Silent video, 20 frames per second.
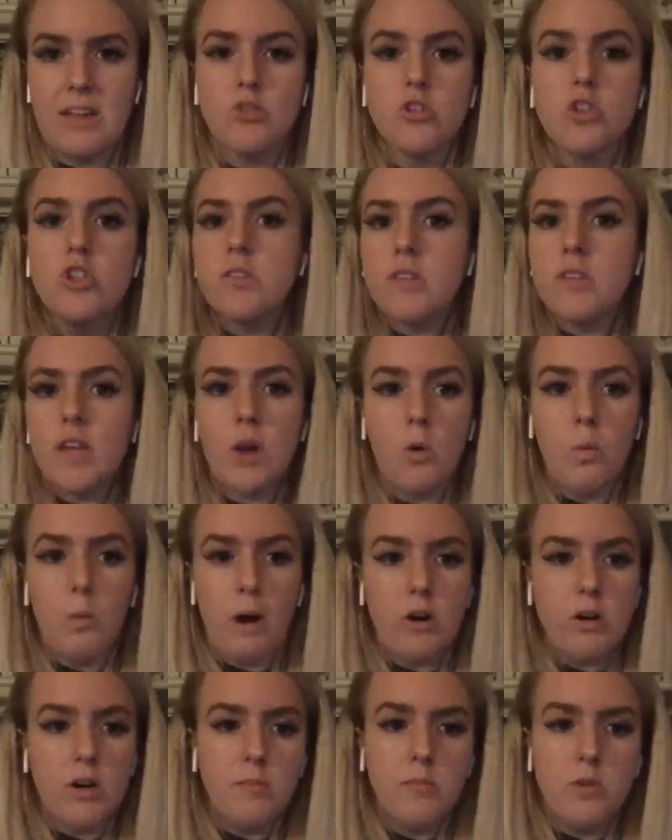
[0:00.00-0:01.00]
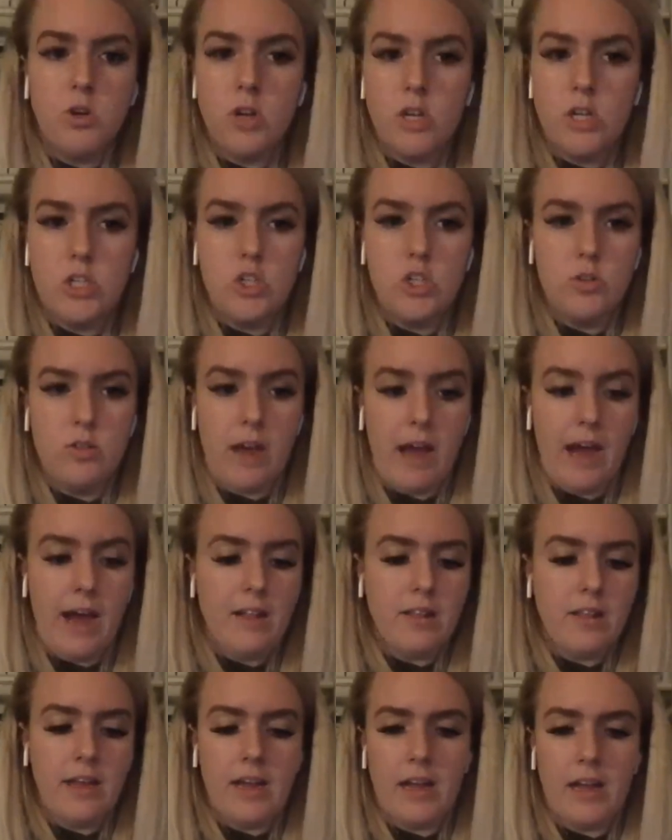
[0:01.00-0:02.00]
So just like a welcome, you can do that.
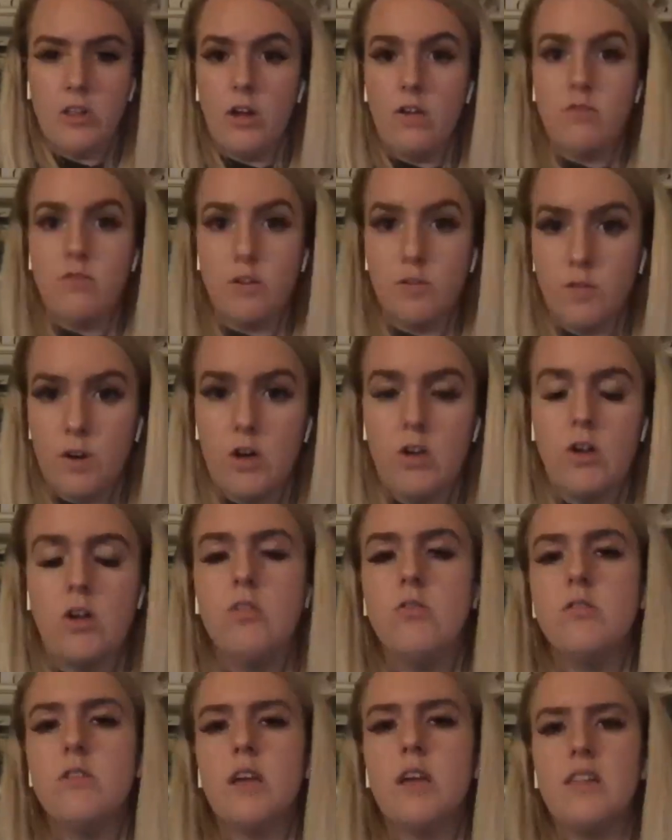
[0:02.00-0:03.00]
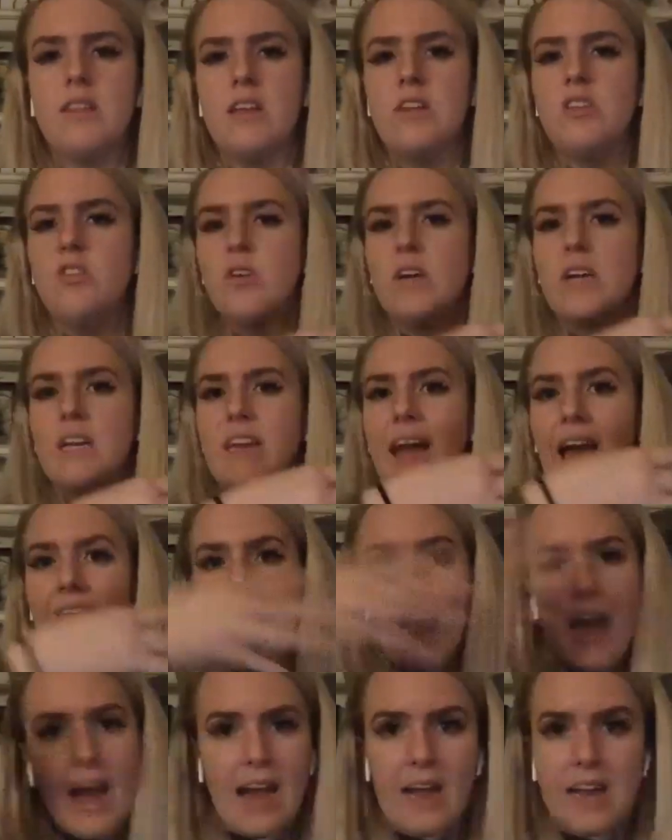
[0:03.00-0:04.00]
Like, I love your photos. And then you can
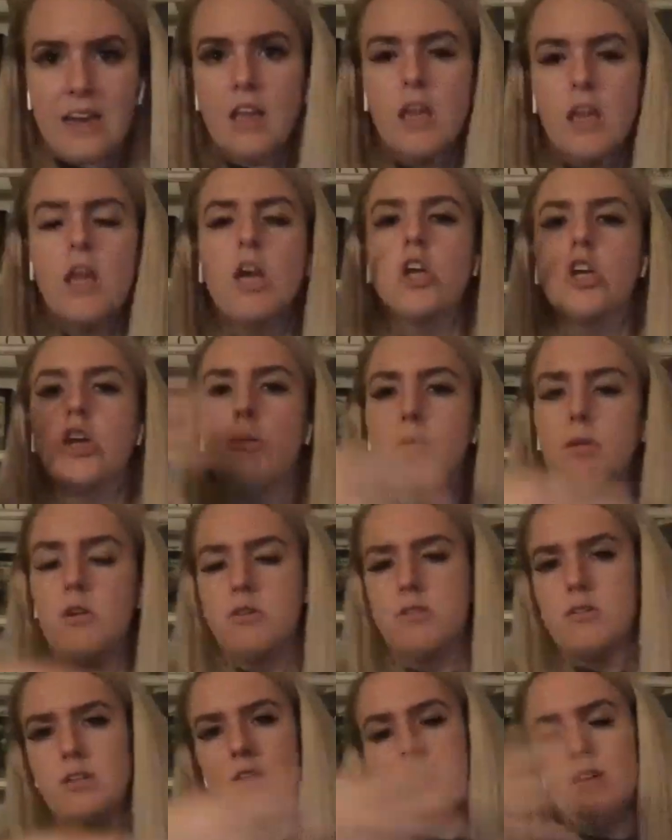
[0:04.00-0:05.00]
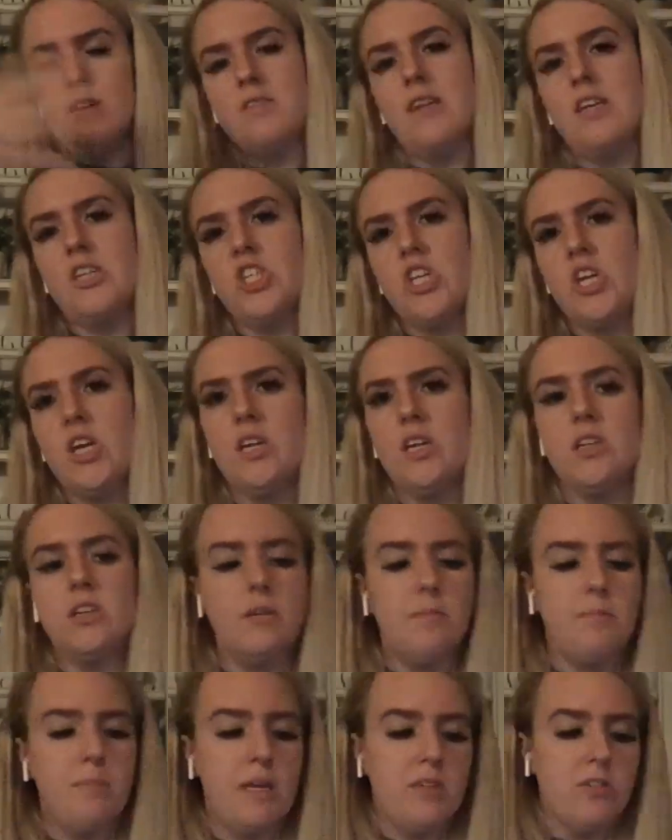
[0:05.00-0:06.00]
add your personalization
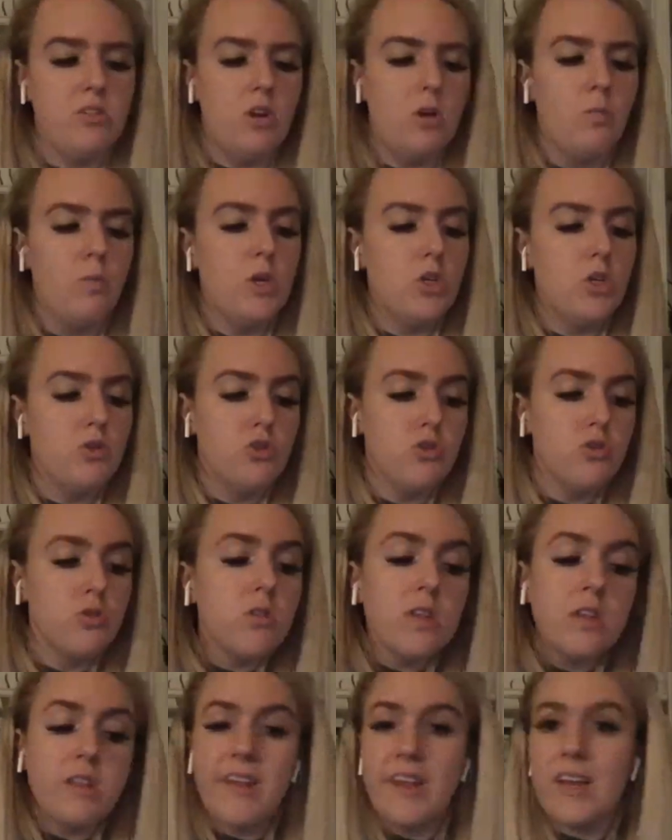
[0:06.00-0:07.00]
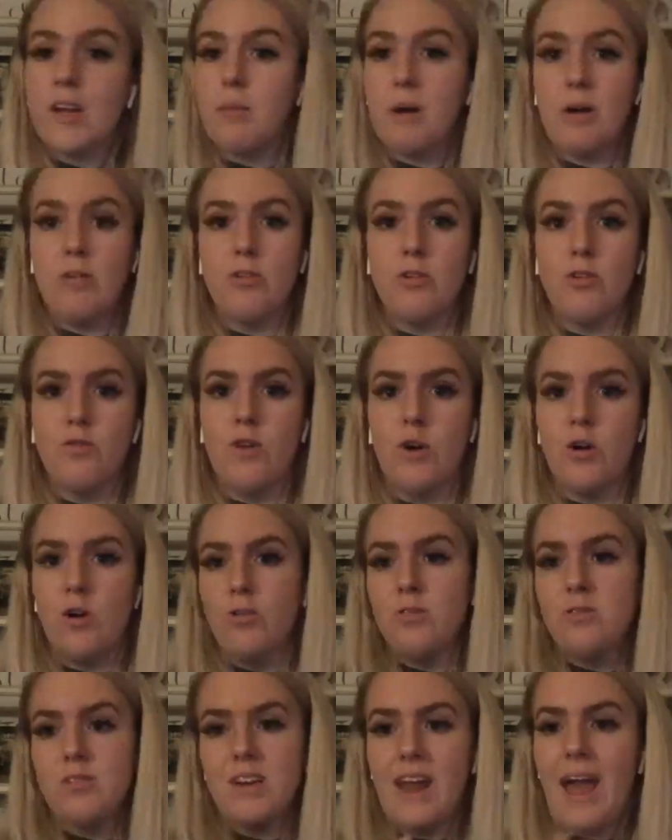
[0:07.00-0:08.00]
based on what you truly like about their photos
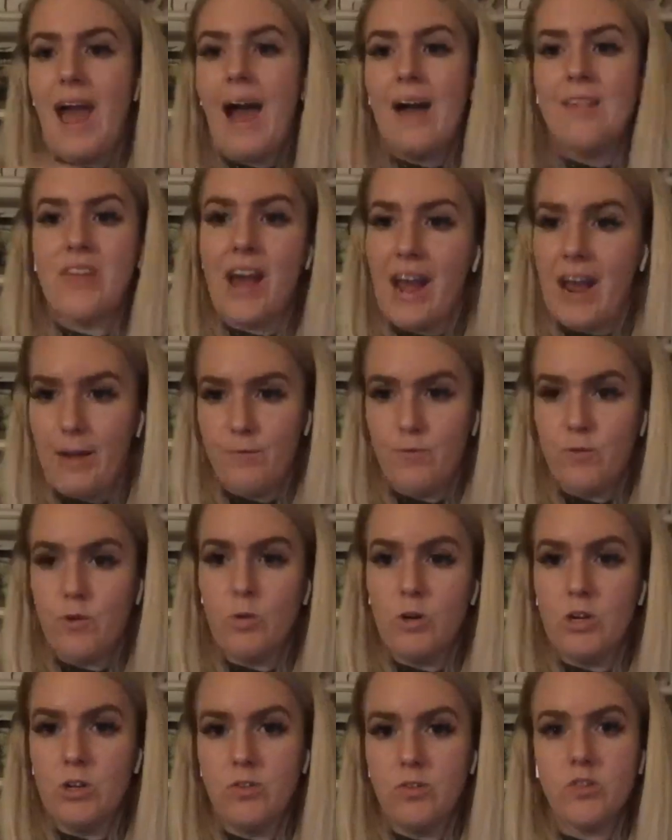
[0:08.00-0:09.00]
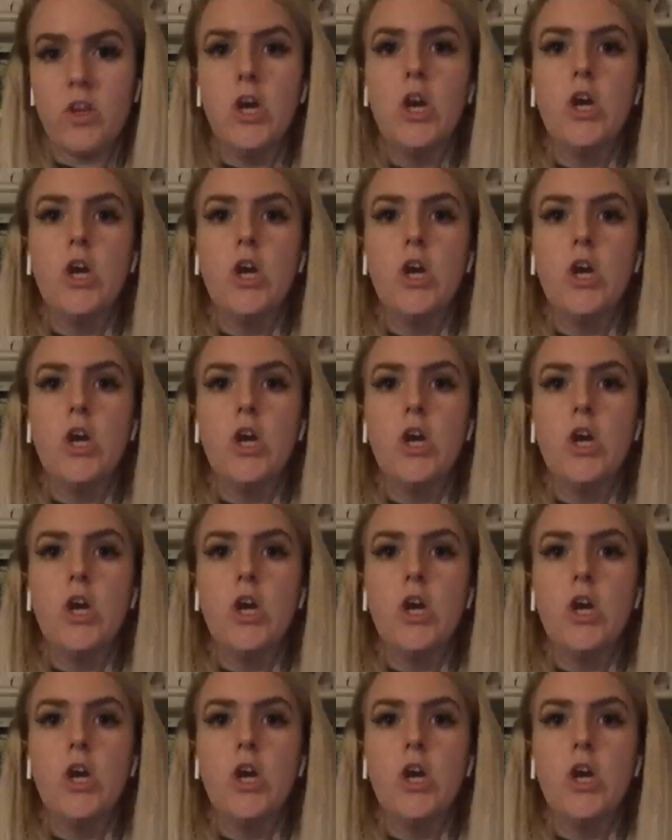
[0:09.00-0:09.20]
and add that afterwards.